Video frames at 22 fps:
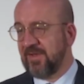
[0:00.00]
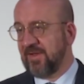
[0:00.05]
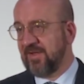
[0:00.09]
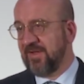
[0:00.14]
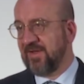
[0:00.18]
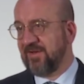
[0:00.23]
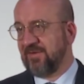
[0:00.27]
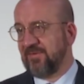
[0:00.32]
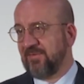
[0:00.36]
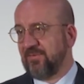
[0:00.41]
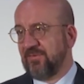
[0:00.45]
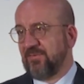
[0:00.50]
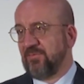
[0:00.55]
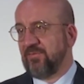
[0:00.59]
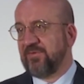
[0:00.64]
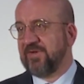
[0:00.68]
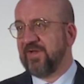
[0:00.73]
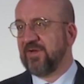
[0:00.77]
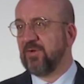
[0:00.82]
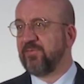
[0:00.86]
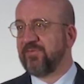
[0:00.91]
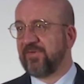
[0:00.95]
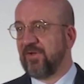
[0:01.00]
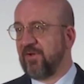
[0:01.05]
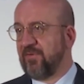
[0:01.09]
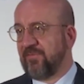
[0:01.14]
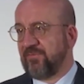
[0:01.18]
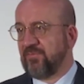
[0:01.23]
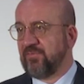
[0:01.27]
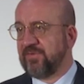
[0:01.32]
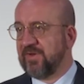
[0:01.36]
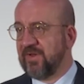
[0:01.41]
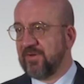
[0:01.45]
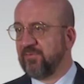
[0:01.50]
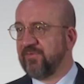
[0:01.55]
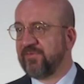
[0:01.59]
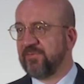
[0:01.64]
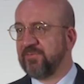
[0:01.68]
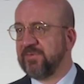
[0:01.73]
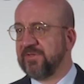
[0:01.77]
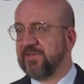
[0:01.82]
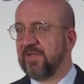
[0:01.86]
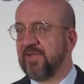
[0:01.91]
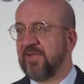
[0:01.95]
And you can observe together with
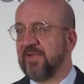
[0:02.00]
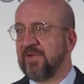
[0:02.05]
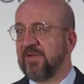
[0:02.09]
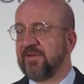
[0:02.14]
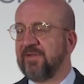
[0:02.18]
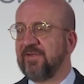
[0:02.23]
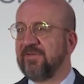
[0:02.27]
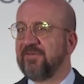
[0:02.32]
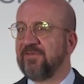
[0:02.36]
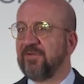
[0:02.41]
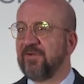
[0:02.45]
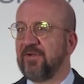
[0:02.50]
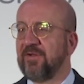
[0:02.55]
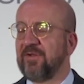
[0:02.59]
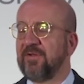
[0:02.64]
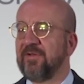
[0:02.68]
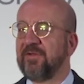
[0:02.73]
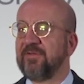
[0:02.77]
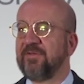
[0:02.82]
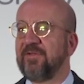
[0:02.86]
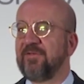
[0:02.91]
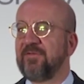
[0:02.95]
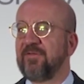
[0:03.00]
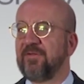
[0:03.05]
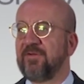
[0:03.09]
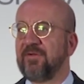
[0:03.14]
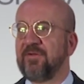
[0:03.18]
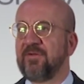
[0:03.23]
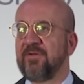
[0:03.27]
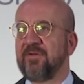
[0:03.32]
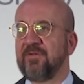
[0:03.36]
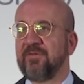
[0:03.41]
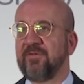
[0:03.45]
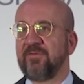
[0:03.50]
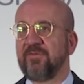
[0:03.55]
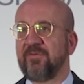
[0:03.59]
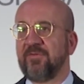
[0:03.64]
me that, uh, that uh,